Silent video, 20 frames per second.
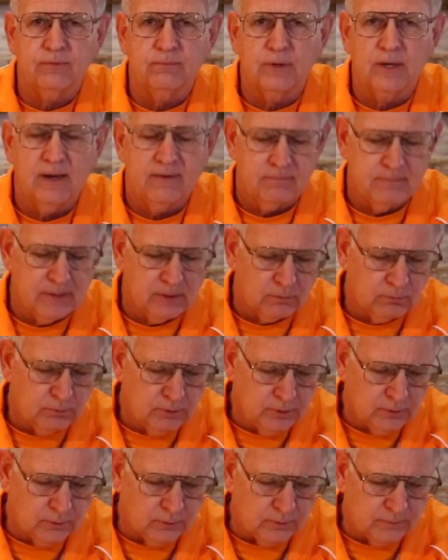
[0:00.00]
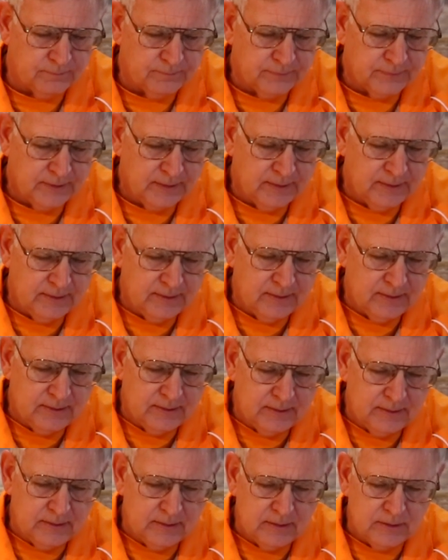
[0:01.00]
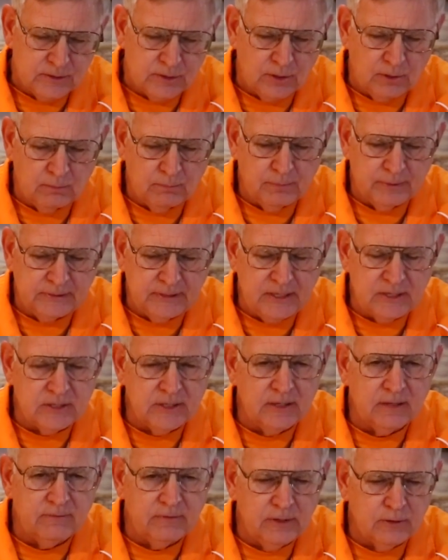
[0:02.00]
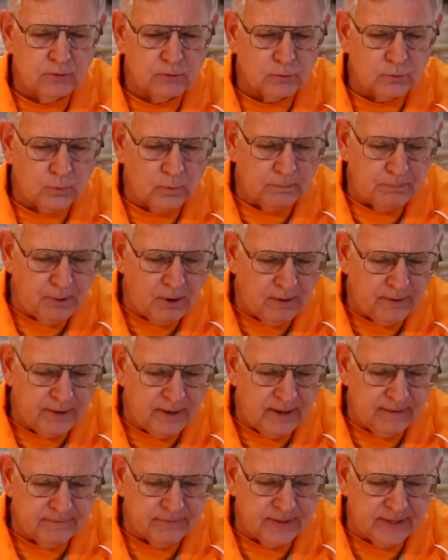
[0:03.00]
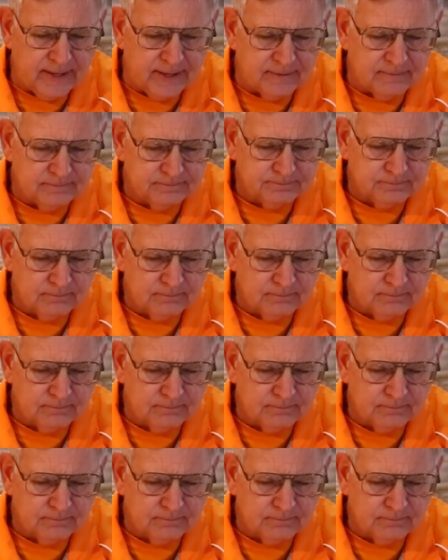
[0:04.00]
from governmental rule. But these individuals were part of that.